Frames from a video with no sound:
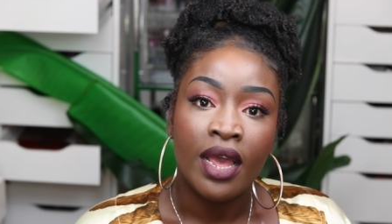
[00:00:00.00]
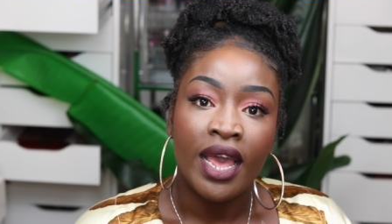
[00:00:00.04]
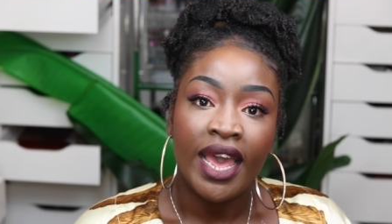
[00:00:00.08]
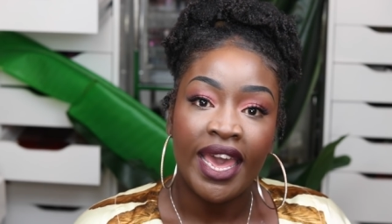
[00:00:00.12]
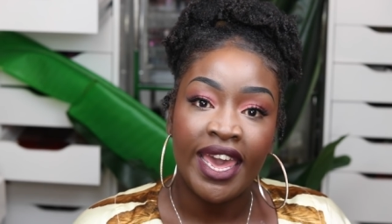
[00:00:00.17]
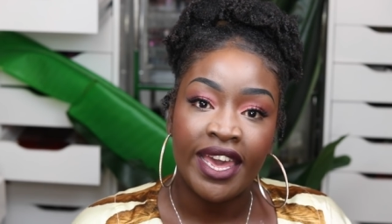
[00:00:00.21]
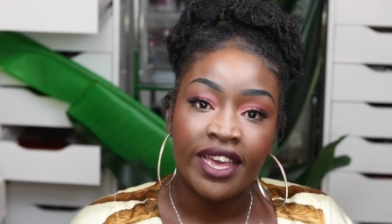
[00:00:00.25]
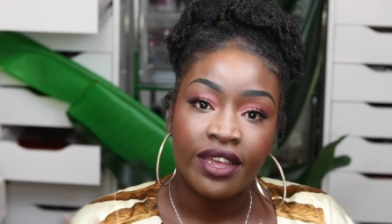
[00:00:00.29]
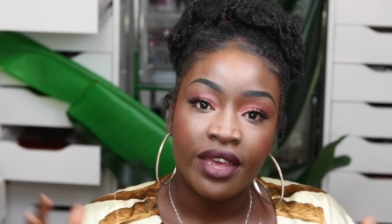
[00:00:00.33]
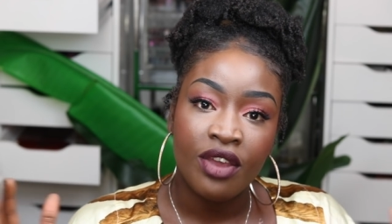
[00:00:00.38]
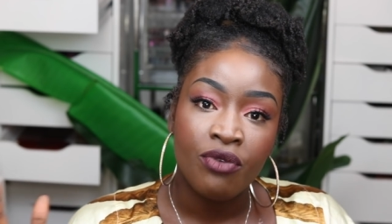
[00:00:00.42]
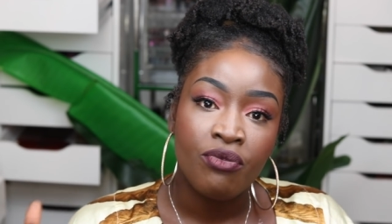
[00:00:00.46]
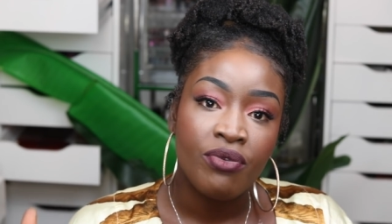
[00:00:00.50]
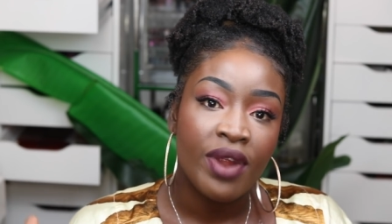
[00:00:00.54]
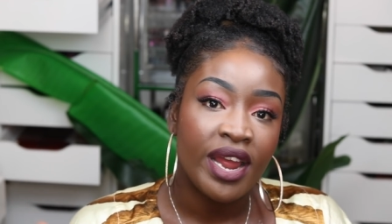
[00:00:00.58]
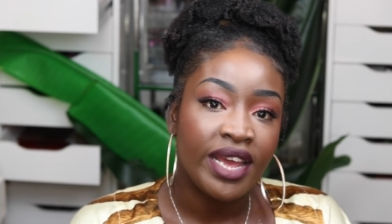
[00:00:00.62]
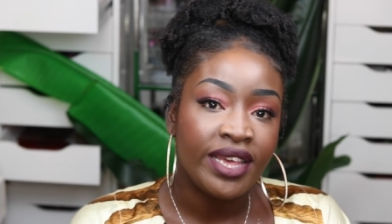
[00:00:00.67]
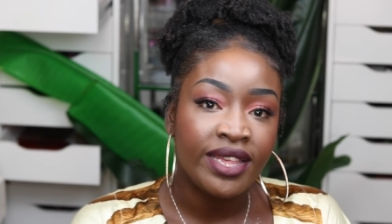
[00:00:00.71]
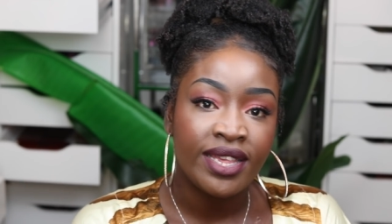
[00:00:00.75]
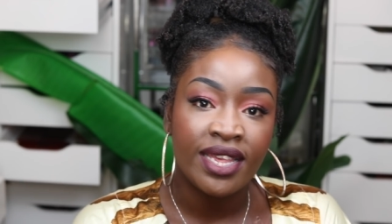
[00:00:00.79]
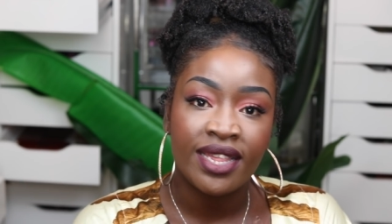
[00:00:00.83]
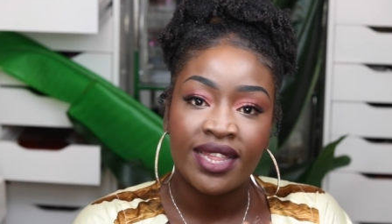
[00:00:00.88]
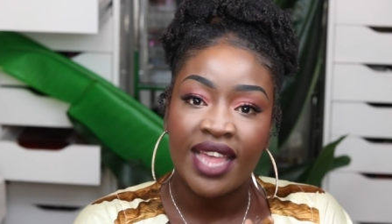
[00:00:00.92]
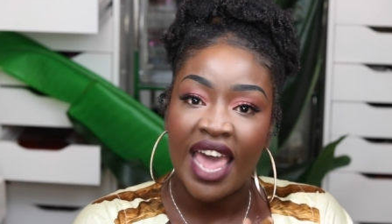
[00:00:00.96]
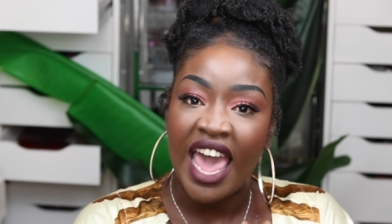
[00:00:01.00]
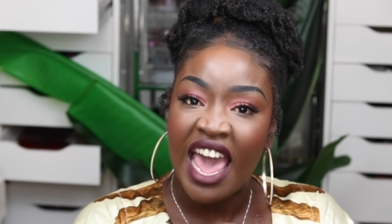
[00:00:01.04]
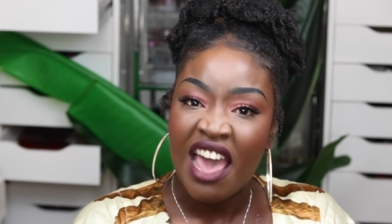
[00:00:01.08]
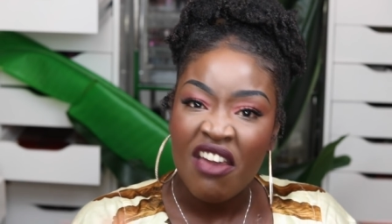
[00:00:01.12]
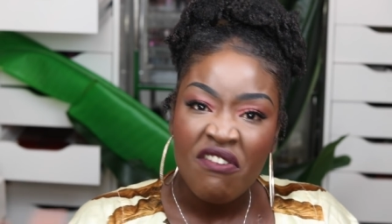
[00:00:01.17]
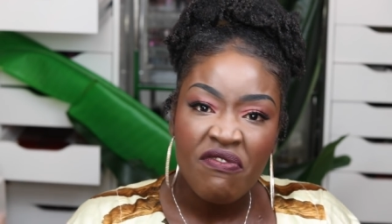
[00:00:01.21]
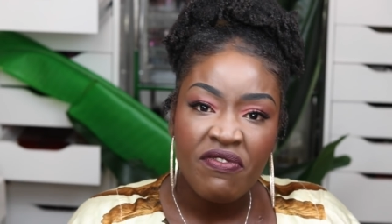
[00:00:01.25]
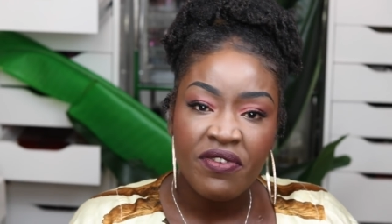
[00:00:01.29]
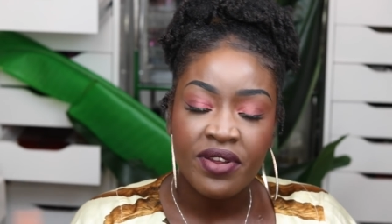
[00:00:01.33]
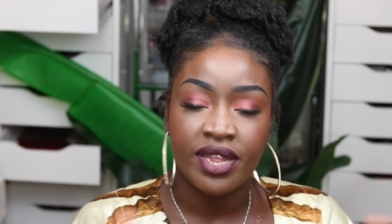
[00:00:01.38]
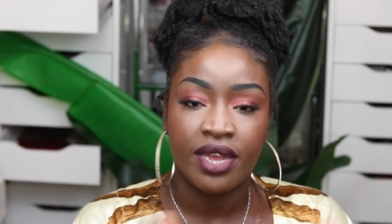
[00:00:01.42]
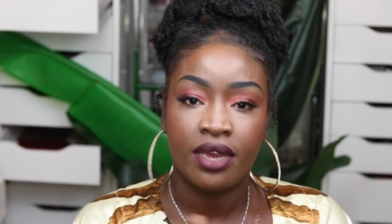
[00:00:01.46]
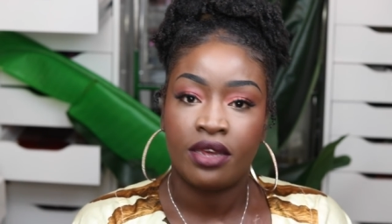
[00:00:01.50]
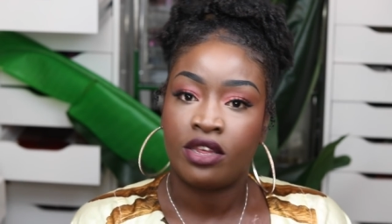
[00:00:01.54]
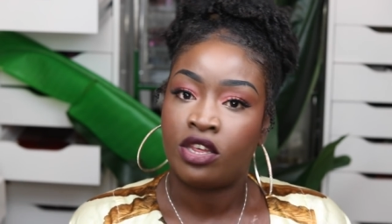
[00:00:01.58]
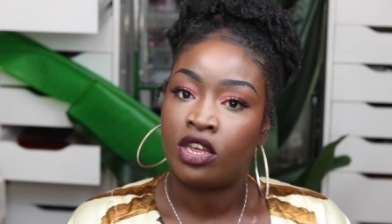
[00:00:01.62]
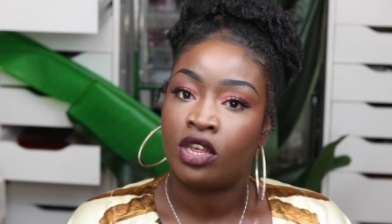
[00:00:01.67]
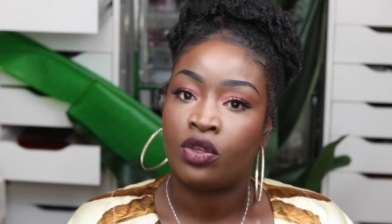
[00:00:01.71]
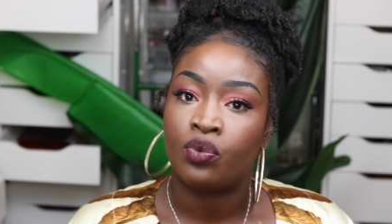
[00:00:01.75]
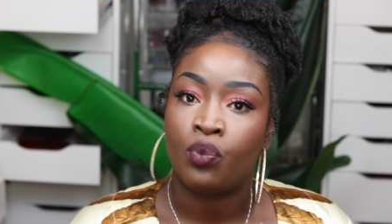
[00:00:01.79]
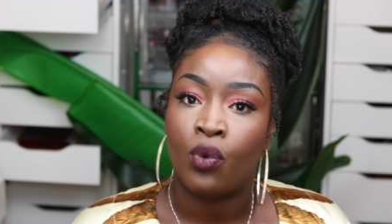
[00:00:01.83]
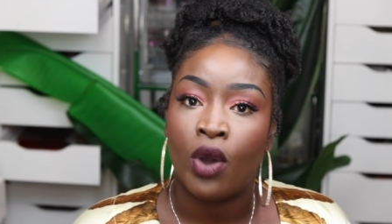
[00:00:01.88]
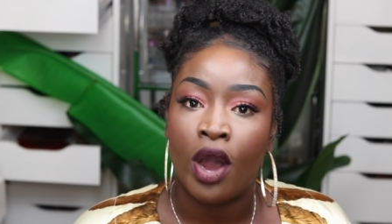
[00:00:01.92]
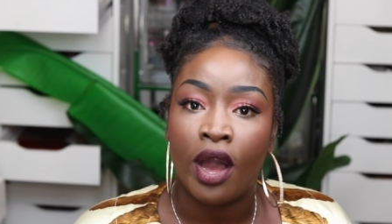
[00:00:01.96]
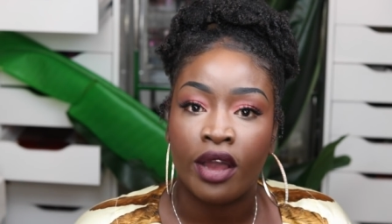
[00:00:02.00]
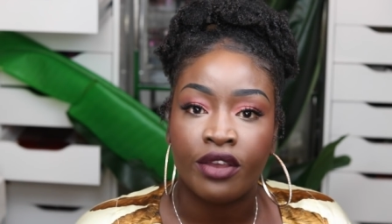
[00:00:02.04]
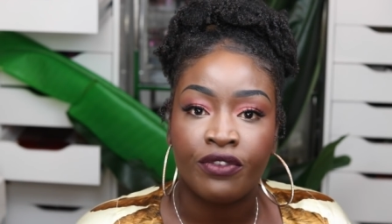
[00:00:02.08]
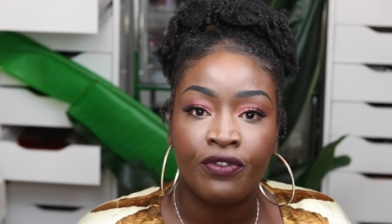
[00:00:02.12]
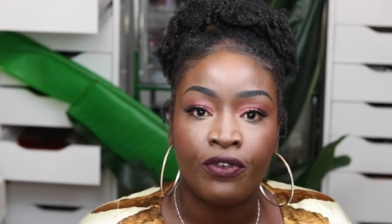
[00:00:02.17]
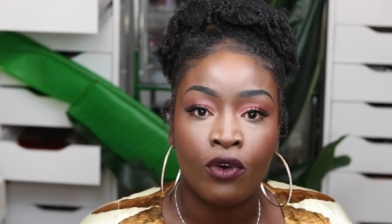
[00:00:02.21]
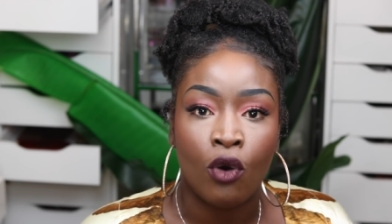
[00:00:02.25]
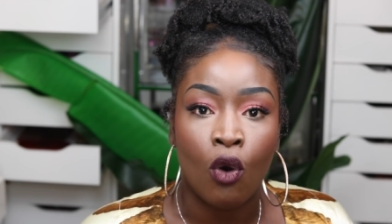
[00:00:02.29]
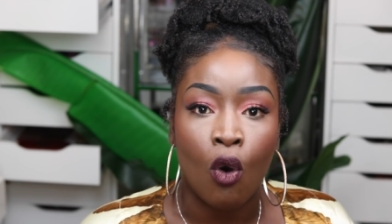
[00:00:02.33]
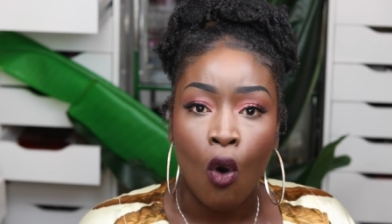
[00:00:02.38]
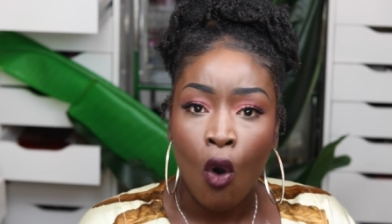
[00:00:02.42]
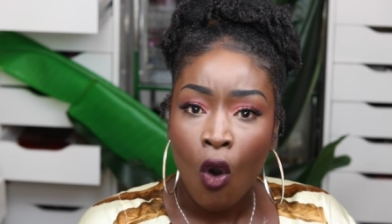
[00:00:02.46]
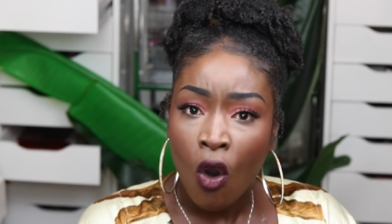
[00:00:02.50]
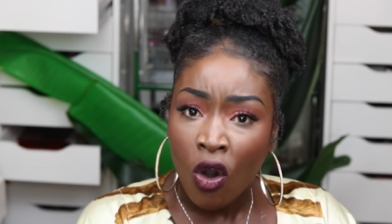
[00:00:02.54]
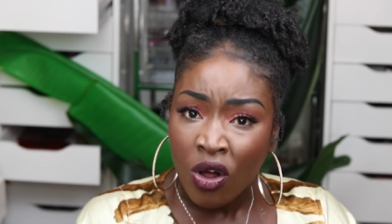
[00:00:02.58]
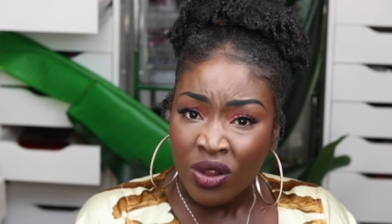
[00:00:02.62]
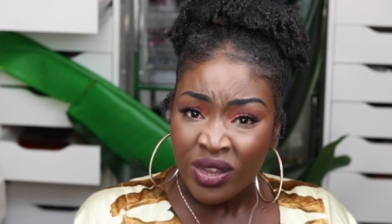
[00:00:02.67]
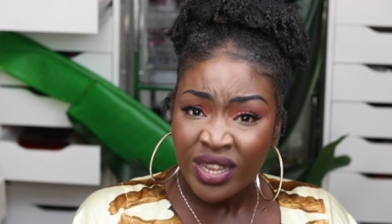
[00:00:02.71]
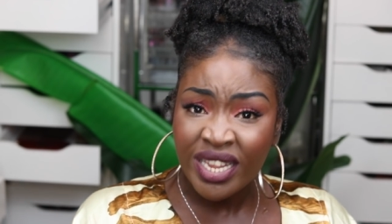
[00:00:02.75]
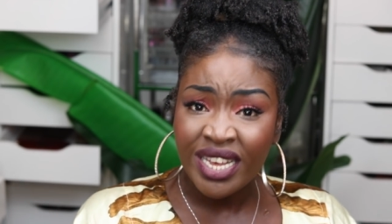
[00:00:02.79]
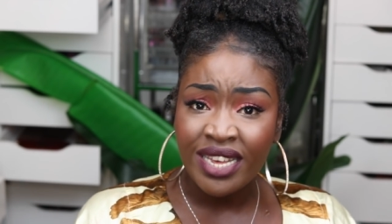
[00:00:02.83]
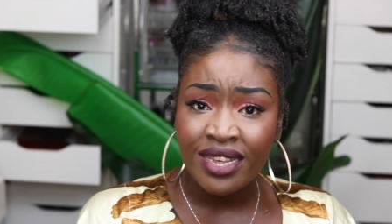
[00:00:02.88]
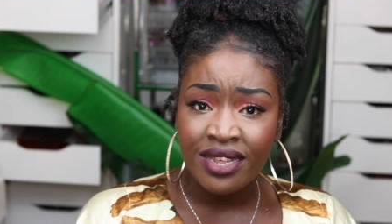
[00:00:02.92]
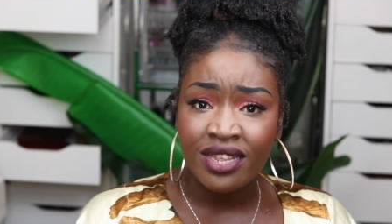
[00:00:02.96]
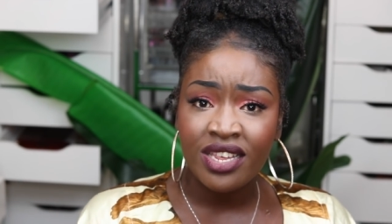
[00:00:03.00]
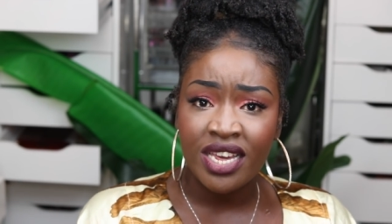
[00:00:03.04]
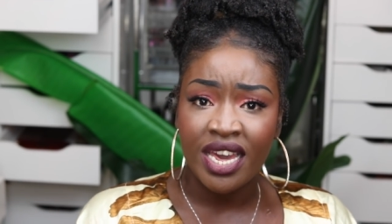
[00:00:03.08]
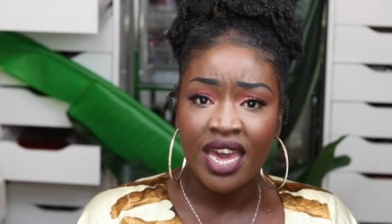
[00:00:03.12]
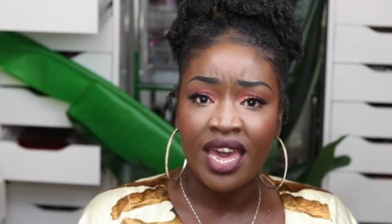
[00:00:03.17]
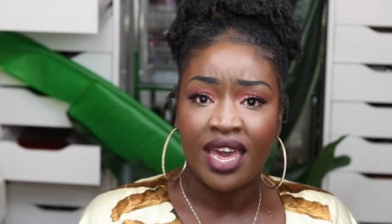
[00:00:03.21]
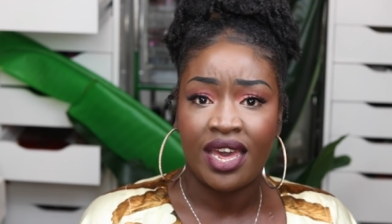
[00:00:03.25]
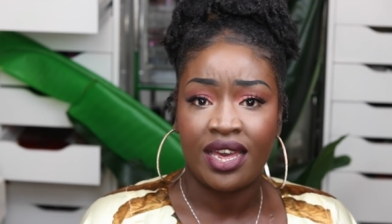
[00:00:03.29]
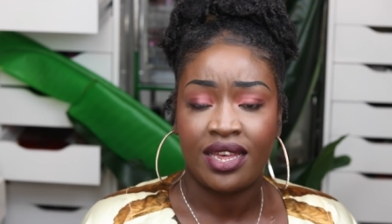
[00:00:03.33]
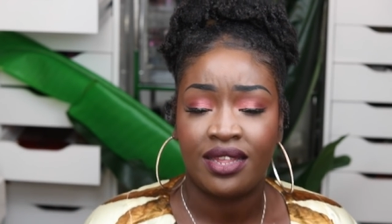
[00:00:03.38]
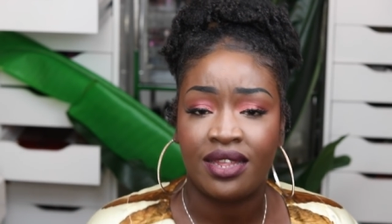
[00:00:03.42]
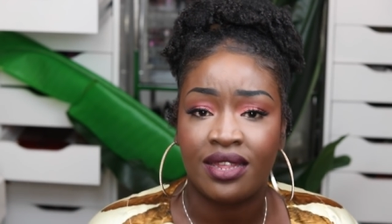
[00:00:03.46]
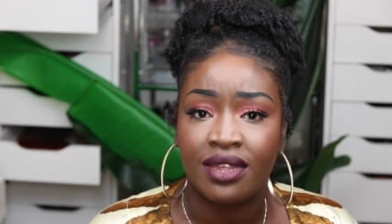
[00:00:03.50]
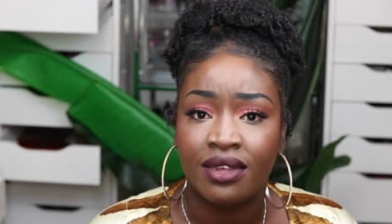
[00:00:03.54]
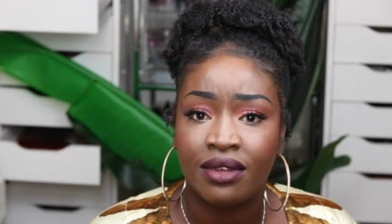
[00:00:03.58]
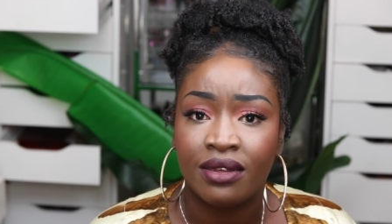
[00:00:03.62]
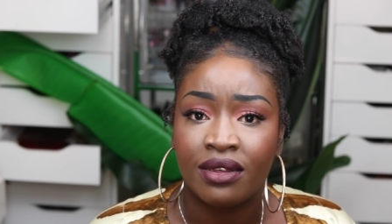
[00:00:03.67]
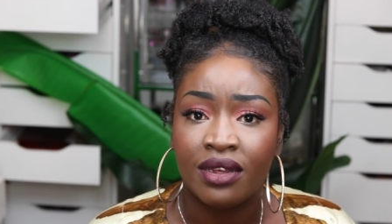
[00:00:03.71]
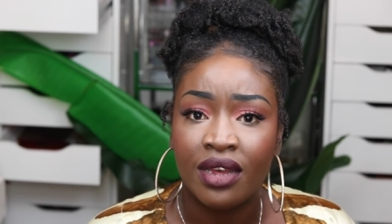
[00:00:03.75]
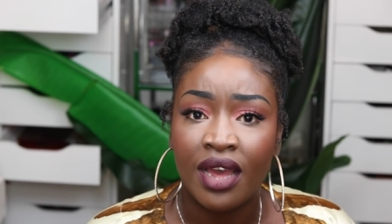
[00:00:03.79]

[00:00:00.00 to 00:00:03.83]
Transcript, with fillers: It erases everything she's worked for all these years.